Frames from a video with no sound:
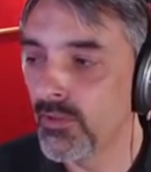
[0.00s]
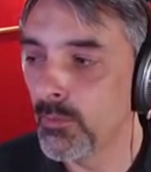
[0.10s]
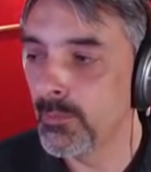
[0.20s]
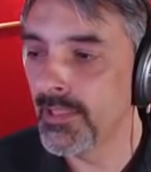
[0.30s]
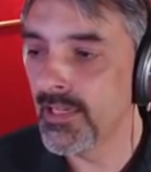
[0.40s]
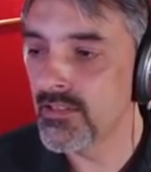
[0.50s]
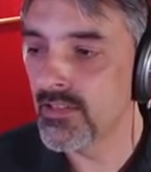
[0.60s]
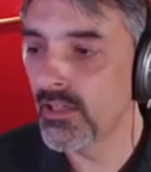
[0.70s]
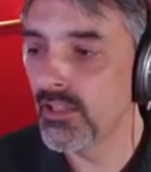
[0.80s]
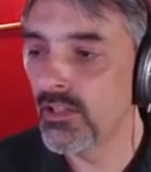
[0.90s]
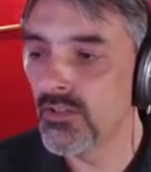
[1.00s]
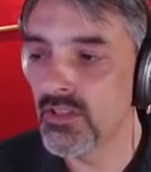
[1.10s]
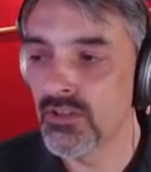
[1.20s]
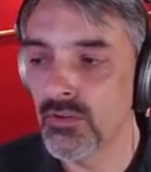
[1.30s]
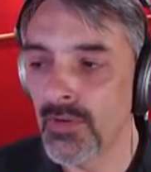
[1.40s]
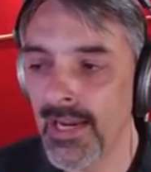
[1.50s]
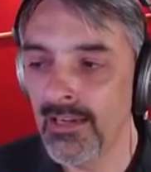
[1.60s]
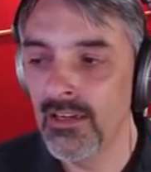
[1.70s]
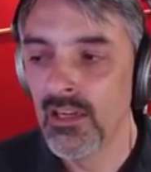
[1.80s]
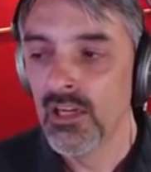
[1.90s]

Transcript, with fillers: It will be necessary to use a terrain